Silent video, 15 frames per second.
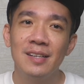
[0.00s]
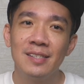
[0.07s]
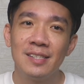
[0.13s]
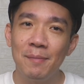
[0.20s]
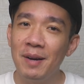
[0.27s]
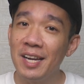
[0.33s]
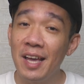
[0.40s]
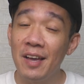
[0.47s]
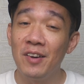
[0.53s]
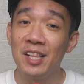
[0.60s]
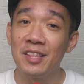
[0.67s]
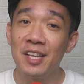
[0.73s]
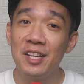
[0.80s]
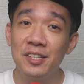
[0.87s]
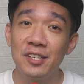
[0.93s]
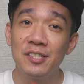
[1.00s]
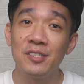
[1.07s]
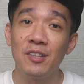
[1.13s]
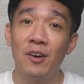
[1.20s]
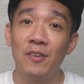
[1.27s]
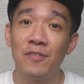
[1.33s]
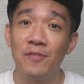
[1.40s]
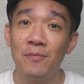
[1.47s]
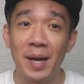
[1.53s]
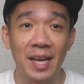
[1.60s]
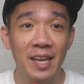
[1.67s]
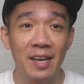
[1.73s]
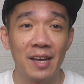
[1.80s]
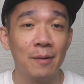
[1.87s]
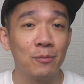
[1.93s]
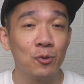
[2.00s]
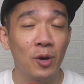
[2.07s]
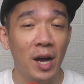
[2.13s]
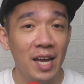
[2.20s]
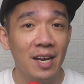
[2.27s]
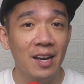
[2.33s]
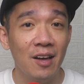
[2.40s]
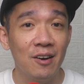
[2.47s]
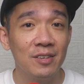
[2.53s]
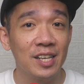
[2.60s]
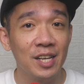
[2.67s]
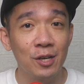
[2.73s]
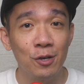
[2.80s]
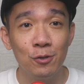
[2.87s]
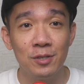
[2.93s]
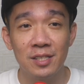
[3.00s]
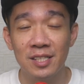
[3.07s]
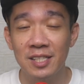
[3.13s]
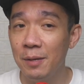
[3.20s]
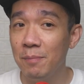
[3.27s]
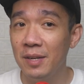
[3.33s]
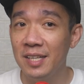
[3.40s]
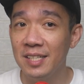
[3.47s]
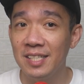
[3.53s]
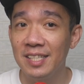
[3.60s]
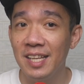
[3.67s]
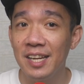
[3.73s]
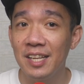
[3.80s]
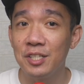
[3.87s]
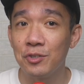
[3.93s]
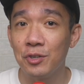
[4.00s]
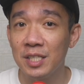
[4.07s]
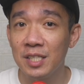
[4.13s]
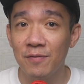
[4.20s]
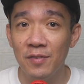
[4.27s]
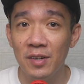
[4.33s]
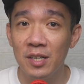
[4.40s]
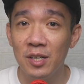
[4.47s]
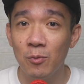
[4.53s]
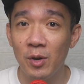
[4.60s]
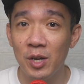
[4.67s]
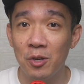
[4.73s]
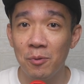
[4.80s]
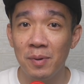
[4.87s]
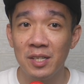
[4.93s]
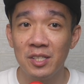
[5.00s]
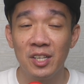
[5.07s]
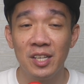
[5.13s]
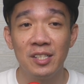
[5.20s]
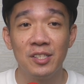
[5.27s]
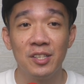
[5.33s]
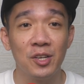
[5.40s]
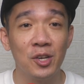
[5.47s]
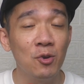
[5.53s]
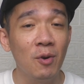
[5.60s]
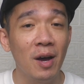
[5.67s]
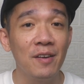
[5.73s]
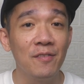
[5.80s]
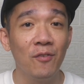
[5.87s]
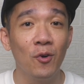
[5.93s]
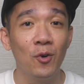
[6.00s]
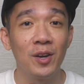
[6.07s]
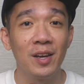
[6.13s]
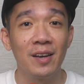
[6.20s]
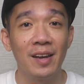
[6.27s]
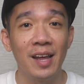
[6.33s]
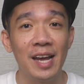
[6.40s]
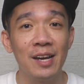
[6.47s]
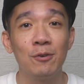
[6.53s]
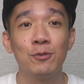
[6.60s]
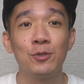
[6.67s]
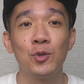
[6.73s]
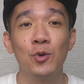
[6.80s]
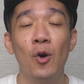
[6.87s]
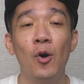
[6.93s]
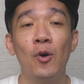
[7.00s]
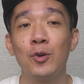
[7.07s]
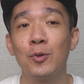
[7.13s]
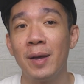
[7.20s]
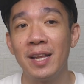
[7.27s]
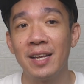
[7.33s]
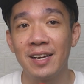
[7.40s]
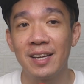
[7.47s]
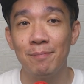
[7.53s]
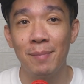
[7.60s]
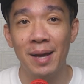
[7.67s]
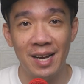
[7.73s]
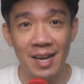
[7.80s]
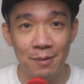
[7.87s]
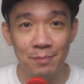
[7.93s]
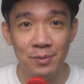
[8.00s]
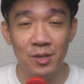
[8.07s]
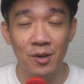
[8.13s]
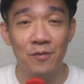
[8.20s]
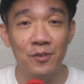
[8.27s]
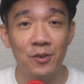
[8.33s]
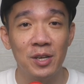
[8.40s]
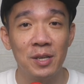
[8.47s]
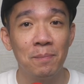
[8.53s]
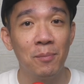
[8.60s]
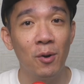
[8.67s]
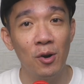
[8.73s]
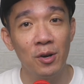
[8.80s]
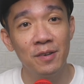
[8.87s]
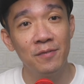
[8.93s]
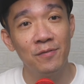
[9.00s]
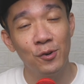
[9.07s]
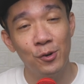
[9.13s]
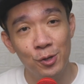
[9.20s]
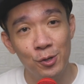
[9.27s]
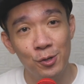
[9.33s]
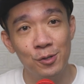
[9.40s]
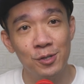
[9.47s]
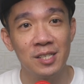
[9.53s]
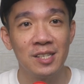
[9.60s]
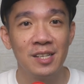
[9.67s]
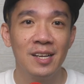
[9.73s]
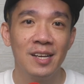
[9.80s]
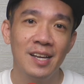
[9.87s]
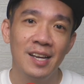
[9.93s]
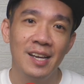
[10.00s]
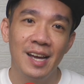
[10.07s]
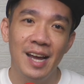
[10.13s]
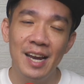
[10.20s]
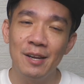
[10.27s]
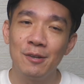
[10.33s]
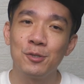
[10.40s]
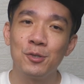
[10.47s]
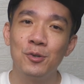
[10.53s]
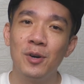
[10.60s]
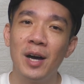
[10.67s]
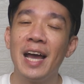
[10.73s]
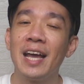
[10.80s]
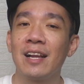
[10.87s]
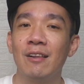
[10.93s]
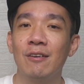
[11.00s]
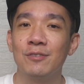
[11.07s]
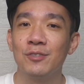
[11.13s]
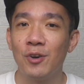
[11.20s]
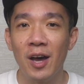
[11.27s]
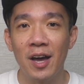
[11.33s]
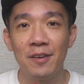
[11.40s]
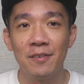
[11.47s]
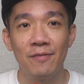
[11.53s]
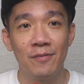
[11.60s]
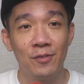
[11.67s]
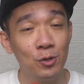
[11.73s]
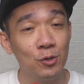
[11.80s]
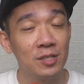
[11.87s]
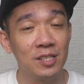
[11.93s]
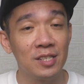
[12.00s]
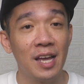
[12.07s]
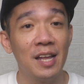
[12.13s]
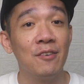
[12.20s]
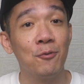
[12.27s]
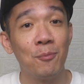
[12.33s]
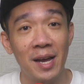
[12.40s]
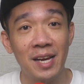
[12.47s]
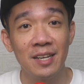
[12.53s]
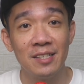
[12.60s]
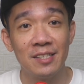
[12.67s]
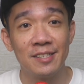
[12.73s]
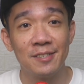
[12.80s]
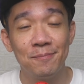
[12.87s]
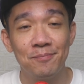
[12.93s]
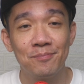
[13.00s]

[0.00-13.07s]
Some other advantages of backing up to iCloud include seamless data transfer when you purchase a new iPhone and also automatic backups of your important photos and also iCloud Drive, notes and reminders.